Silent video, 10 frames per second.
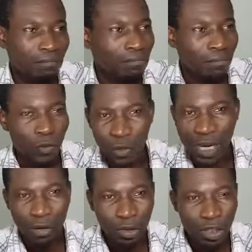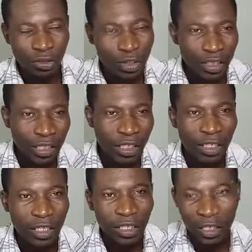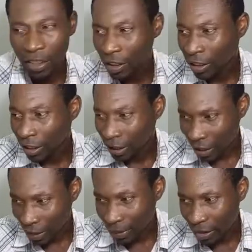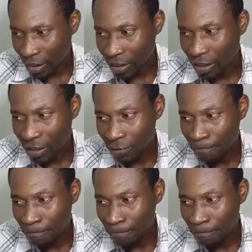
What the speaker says: without considering the other person's